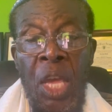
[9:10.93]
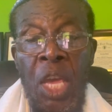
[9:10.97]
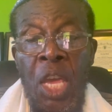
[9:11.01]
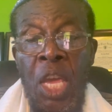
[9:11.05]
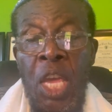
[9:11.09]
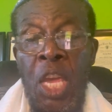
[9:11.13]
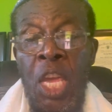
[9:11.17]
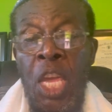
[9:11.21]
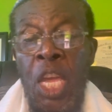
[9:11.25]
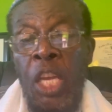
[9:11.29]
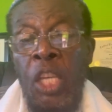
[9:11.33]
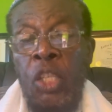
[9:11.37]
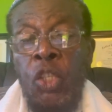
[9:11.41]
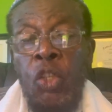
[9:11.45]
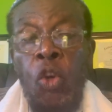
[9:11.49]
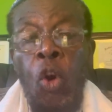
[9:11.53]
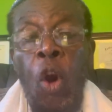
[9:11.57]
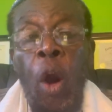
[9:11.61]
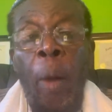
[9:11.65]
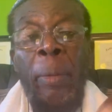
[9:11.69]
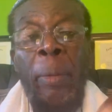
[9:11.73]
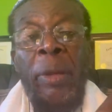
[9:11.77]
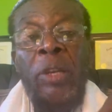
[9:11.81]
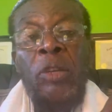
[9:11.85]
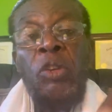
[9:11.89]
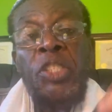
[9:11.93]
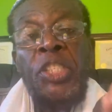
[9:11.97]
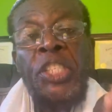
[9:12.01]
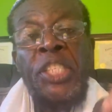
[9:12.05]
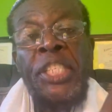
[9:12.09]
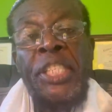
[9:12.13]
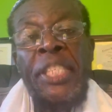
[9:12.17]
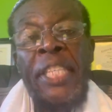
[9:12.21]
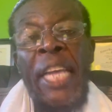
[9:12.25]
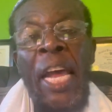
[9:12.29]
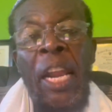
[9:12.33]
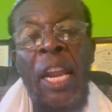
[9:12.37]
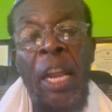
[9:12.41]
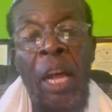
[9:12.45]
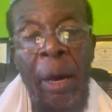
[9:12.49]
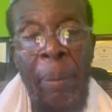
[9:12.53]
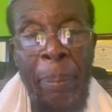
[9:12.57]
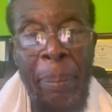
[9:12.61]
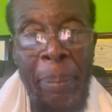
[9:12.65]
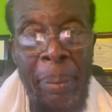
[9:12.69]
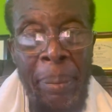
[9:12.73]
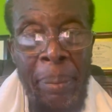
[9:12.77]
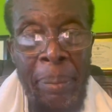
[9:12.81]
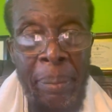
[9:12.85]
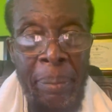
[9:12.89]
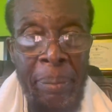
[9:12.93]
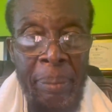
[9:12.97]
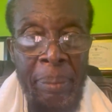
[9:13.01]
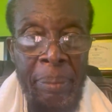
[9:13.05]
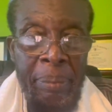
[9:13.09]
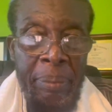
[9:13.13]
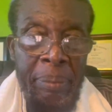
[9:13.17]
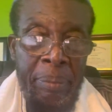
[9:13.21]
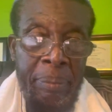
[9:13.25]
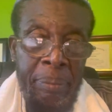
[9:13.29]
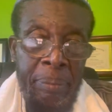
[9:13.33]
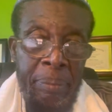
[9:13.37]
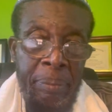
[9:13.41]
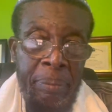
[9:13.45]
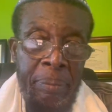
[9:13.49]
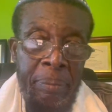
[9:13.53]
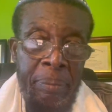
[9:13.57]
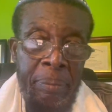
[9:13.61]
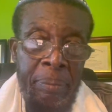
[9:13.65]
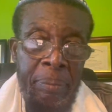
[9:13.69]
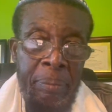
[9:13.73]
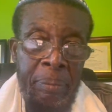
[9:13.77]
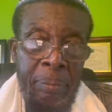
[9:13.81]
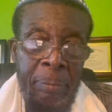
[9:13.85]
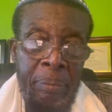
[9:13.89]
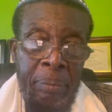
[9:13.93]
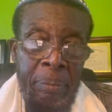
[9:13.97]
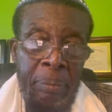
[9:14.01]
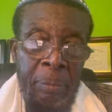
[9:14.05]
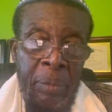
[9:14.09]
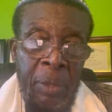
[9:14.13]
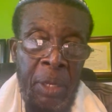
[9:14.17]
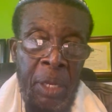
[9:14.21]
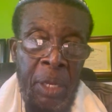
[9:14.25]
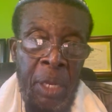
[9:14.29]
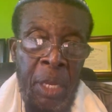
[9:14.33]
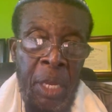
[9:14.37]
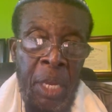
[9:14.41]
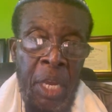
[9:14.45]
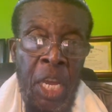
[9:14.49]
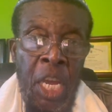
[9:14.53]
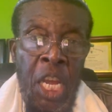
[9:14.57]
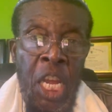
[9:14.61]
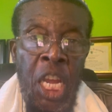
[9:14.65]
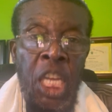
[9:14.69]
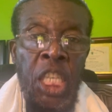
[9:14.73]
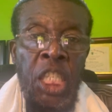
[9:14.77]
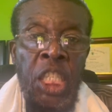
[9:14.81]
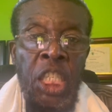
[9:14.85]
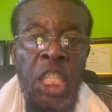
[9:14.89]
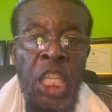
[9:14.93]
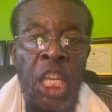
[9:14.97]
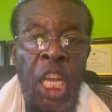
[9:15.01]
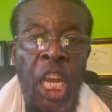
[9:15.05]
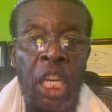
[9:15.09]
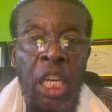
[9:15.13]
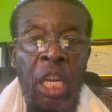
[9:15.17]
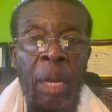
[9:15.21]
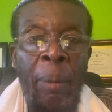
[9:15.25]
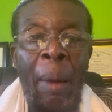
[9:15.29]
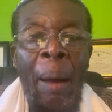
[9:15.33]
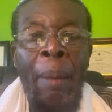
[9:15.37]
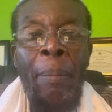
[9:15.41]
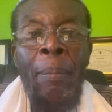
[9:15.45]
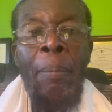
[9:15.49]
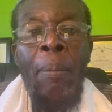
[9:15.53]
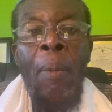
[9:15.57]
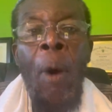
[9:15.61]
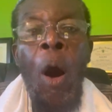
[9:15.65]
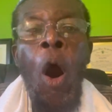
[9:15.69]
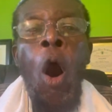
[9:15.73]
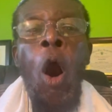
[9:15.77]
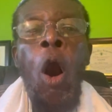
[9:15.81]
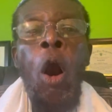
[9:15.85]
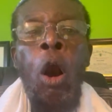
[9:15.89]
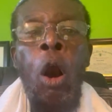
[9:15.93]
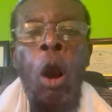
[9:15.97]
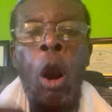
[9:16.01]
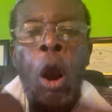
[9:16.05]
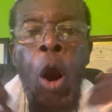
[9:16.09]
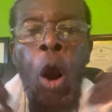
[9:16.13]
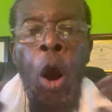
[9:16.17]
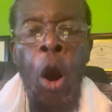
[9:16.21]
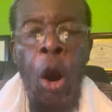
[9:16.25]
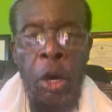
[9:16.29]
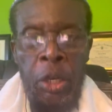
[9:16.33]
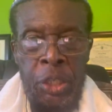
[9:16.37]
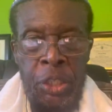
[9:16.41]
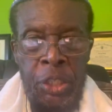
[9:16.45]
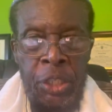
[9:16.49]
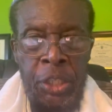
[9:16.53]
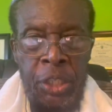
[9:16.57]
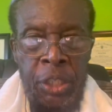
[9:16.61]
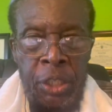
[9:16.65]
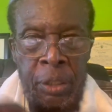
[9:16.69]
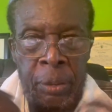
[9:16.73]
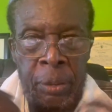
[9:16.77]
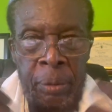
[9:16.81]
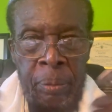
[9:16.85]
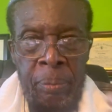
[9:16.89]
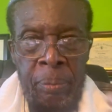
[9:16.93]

he is coming to set up his kingdom among us.